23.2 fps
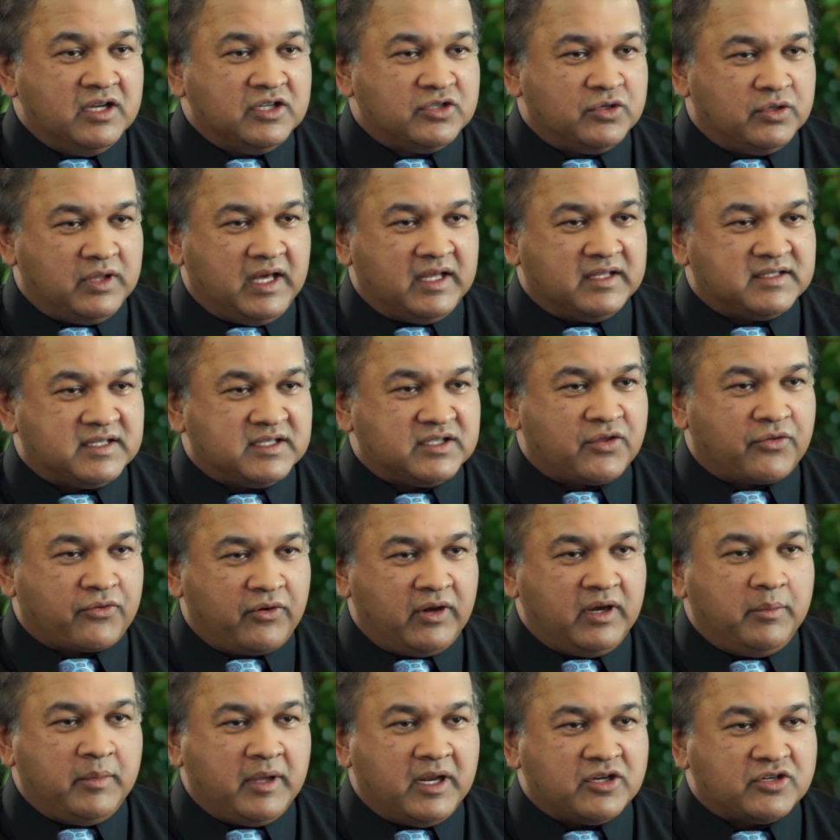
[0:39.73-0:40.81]
So that's a
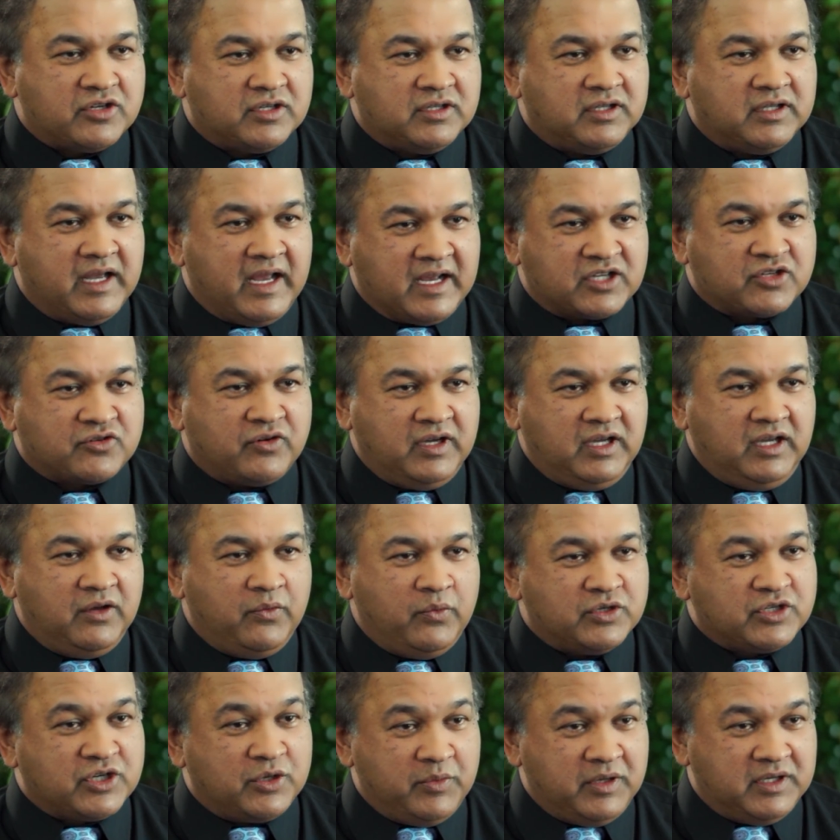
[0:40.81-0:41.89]
three-dimensional X-ray
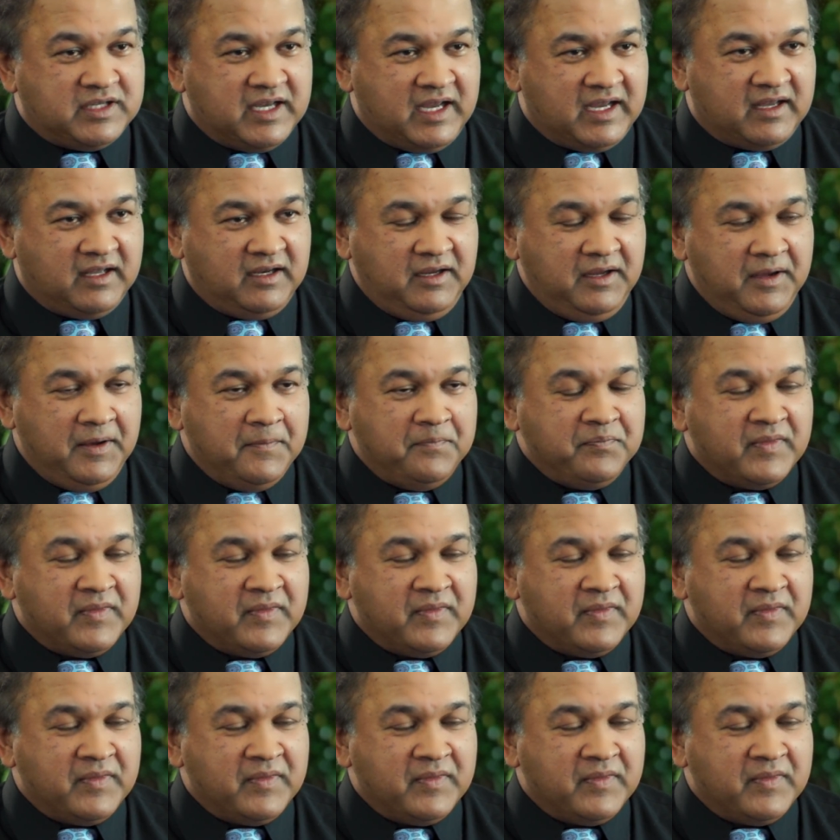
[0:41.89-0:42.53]
which can be taken,